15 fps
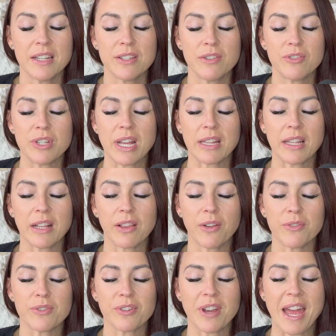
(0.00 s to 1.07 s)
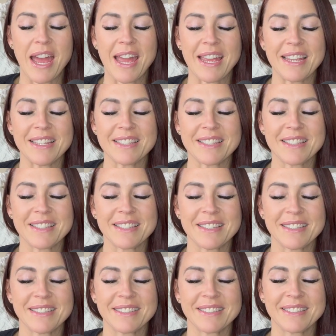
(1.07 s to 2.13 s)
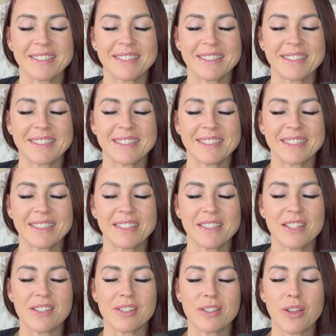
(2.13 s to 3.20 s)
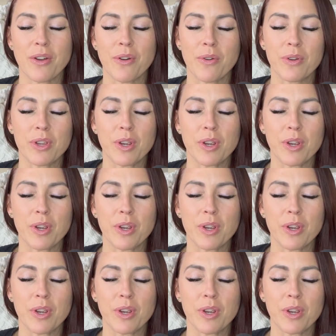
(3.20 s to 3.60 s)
to gently close your eyes, to slow your